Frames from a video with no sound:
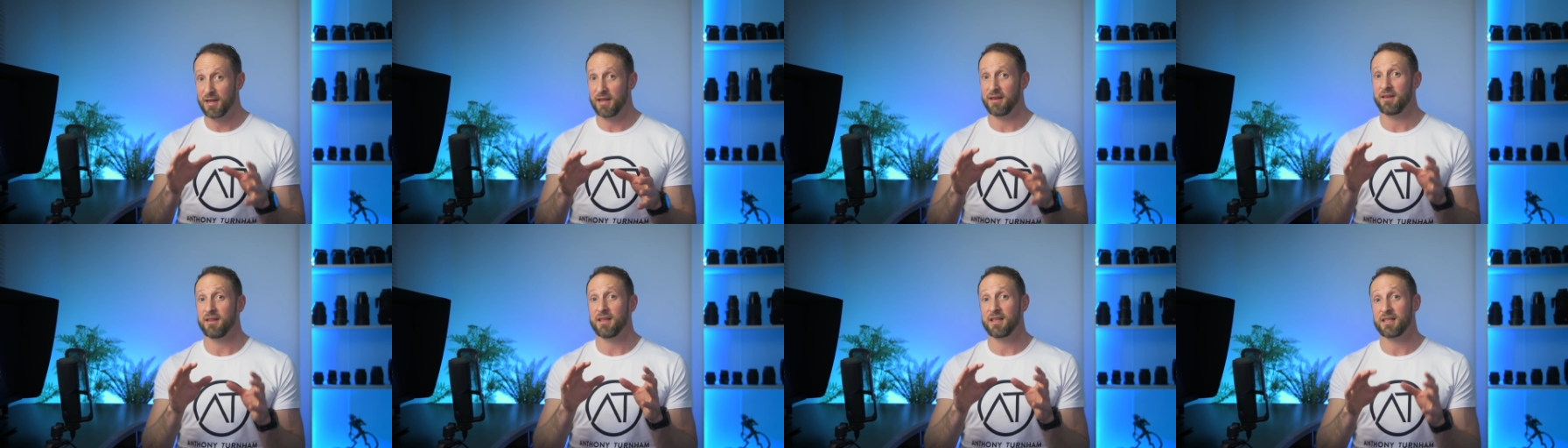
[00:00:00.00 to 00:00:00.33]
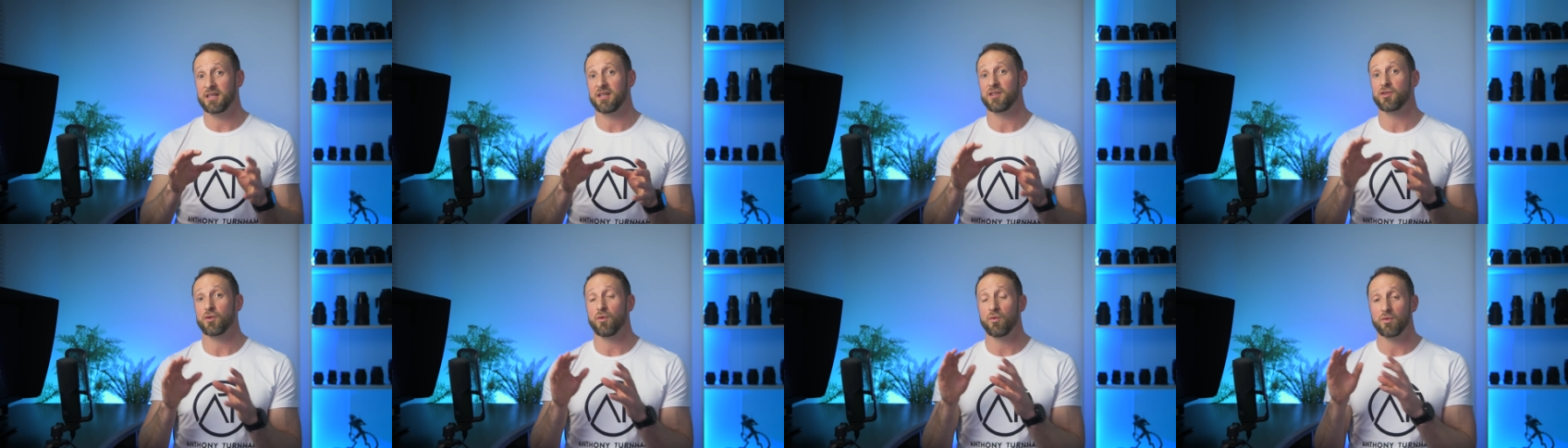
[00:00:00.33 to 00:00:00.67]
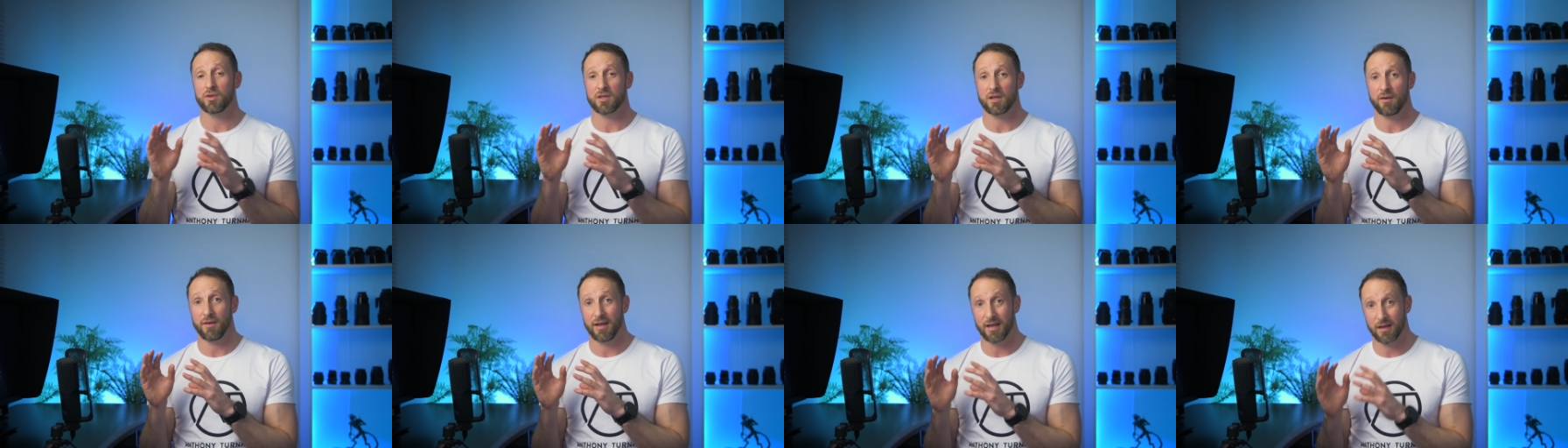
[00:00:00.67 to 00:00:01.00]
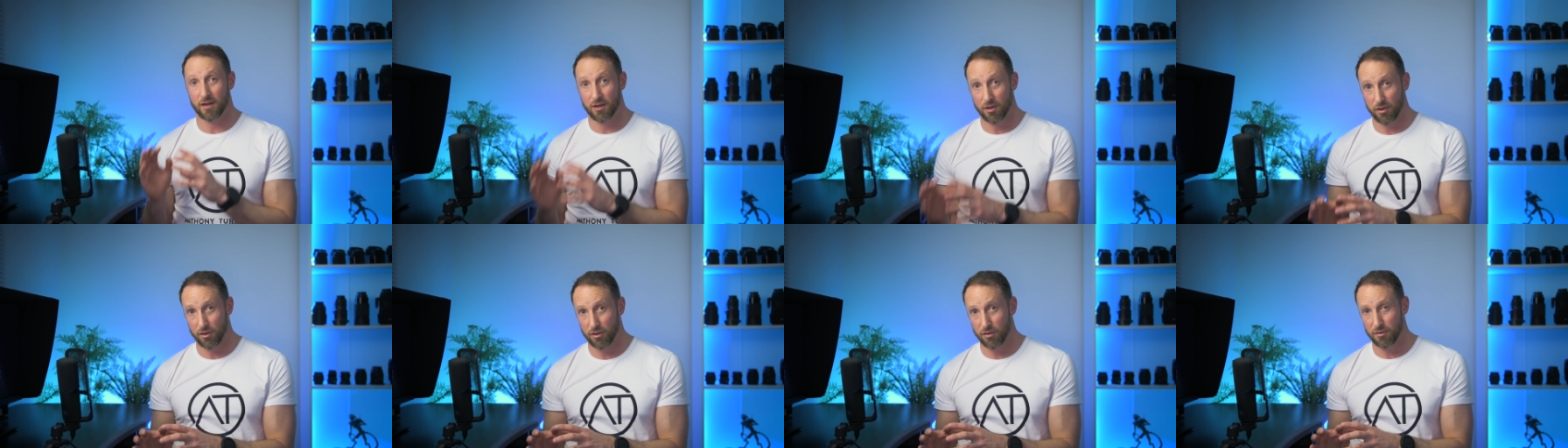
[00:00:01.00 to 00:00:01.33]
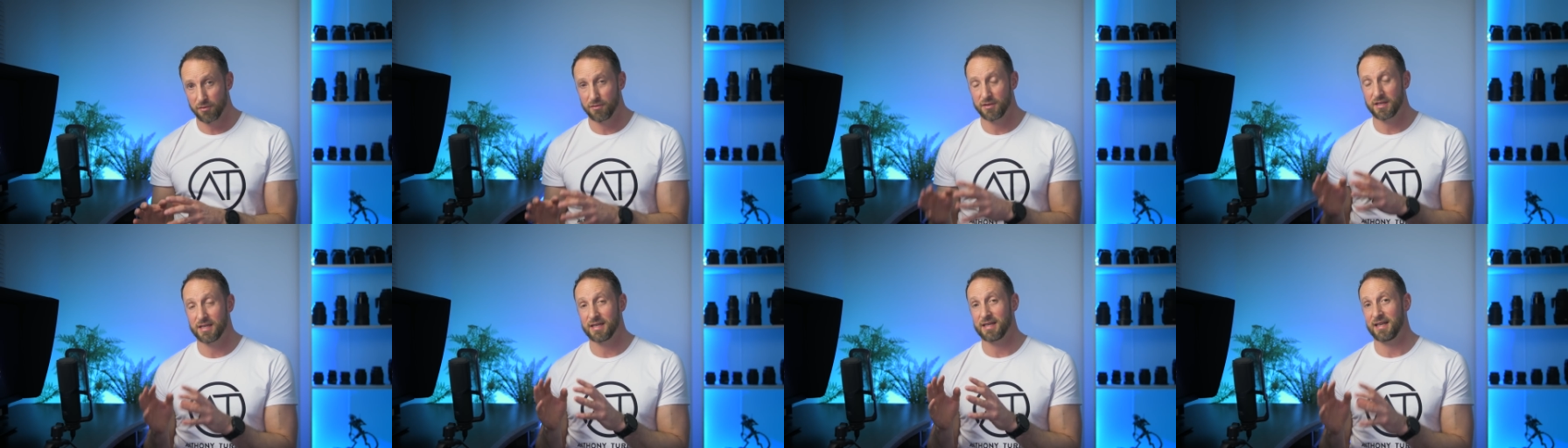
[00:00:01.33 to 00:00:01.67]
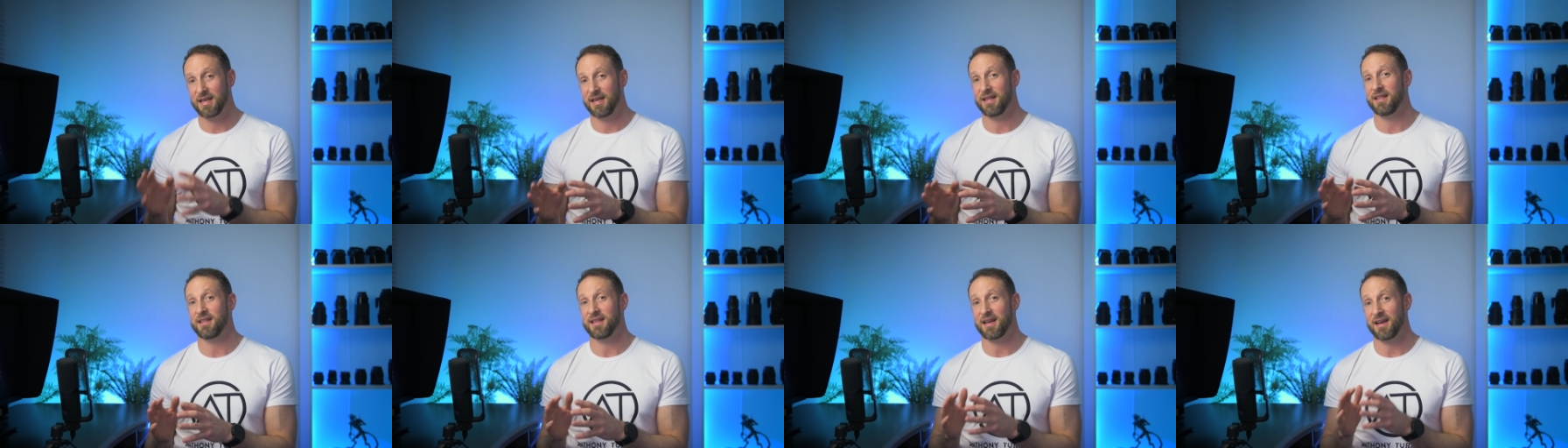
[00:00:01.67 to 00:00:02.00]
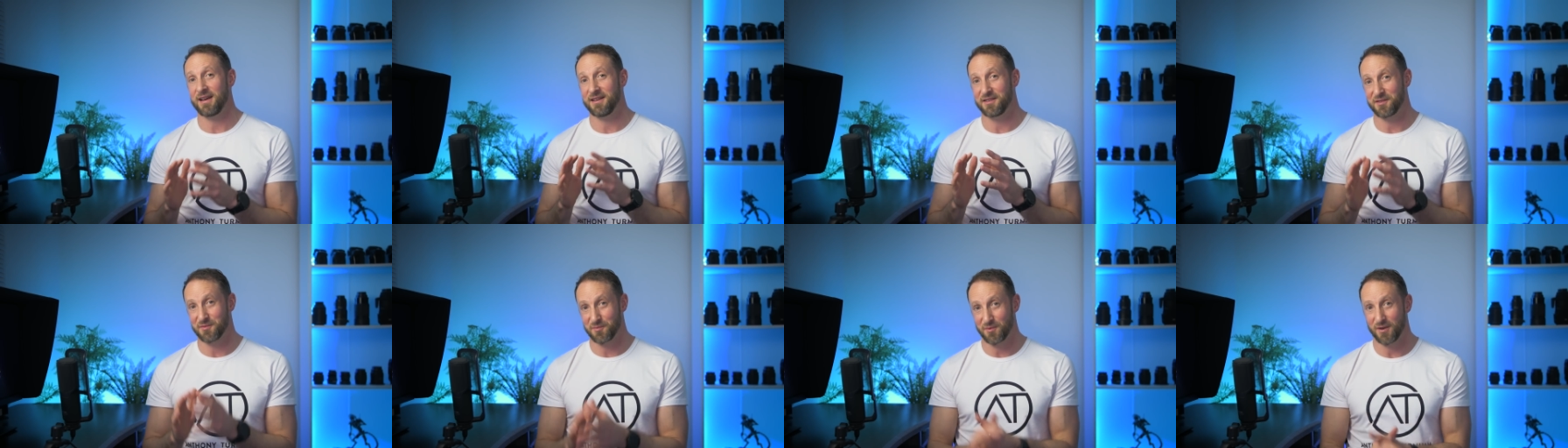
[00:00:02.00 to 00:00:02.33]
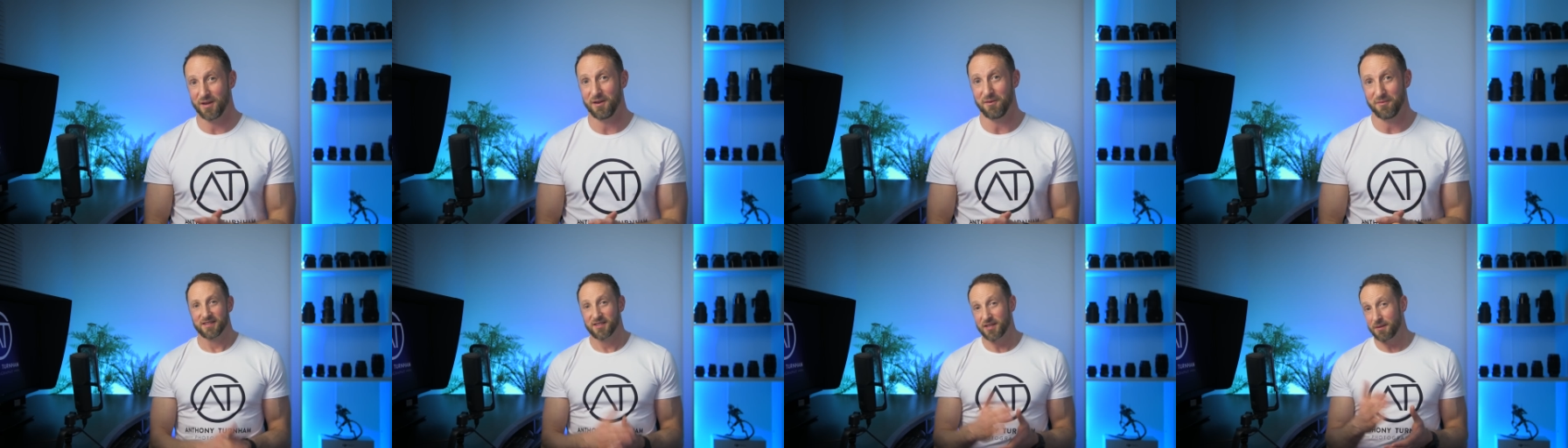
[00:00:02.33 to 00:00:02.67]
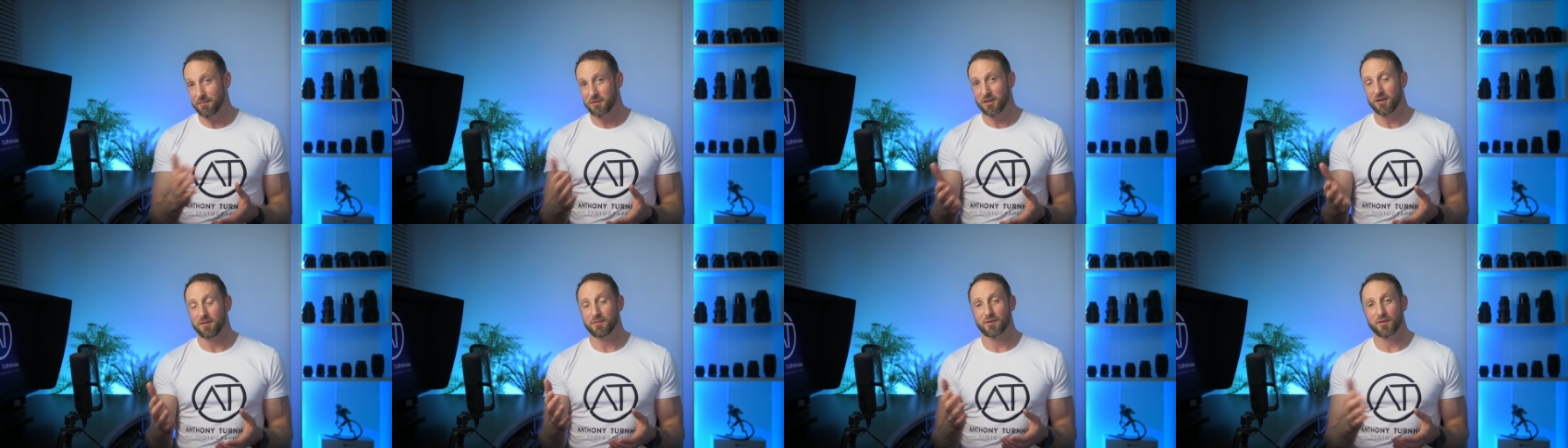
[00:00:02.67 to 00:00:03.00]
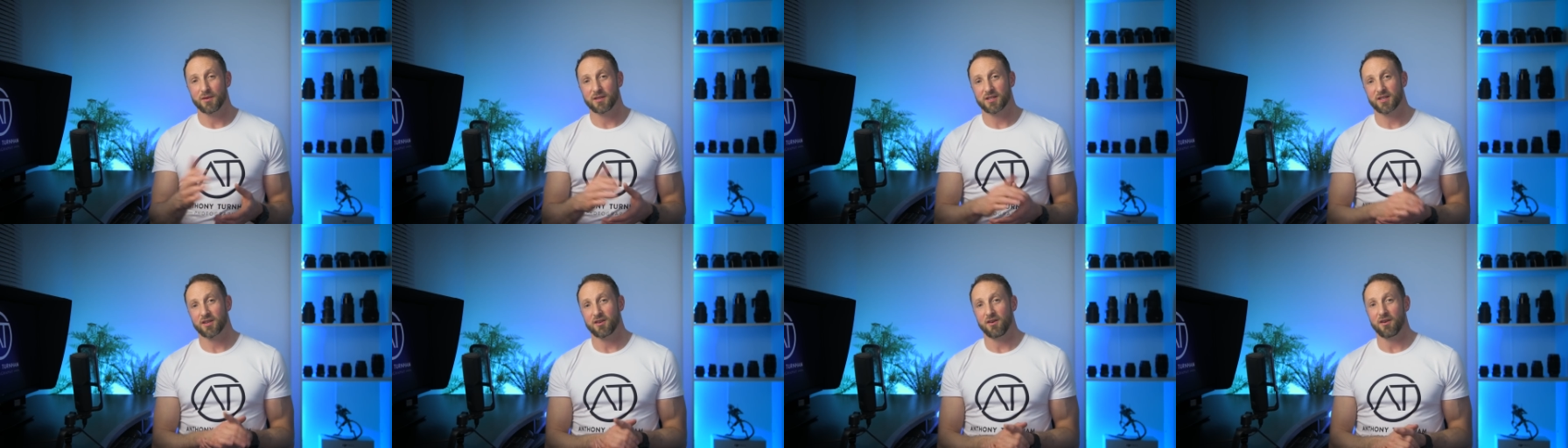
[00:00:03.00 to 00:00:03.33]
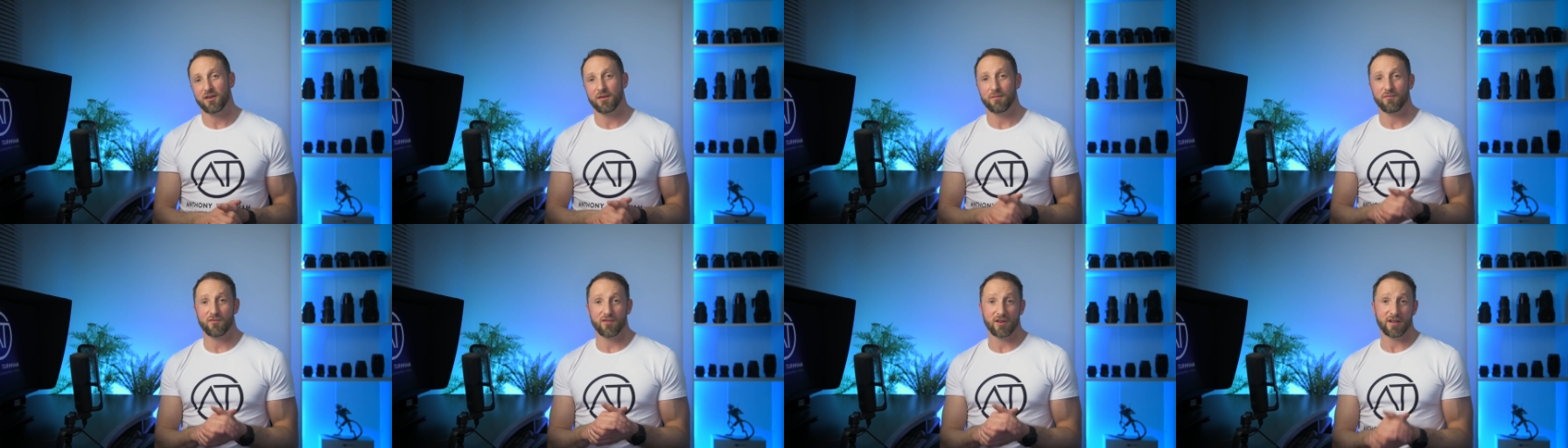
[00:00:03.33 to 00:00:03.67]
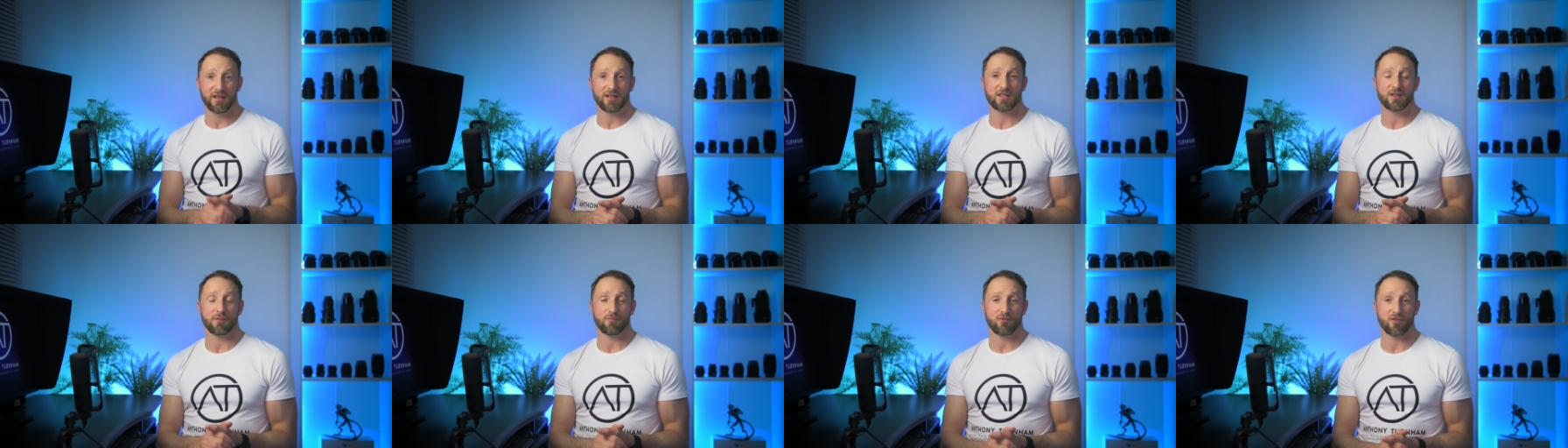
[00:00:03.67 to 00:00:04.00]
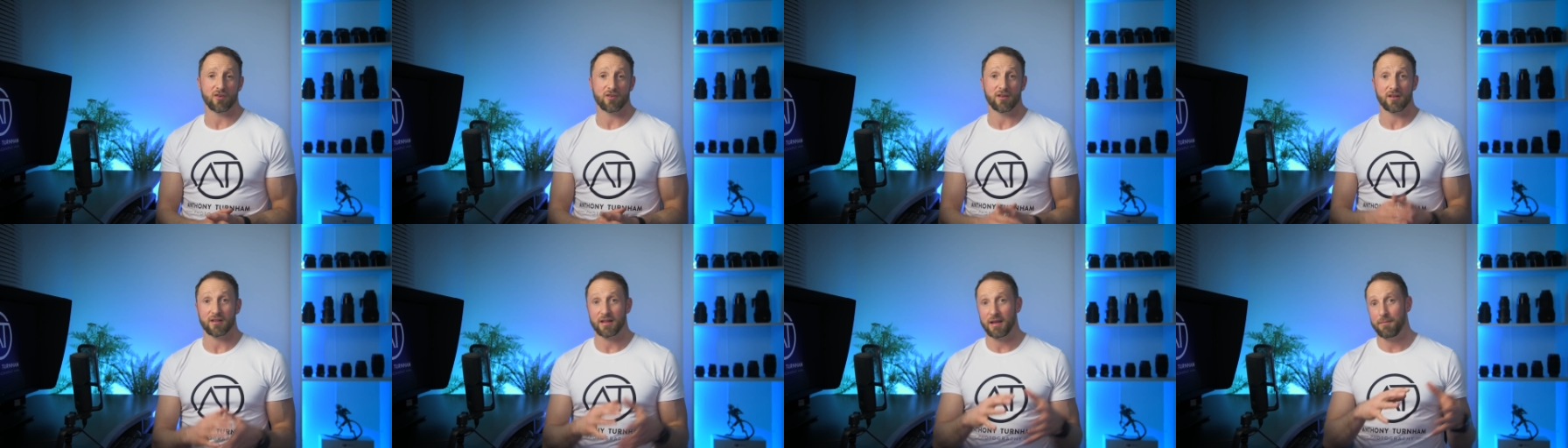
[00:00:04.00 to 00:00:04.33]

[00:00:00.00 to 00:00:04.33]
then this is also included in that as well sometimes when Skylum release a product,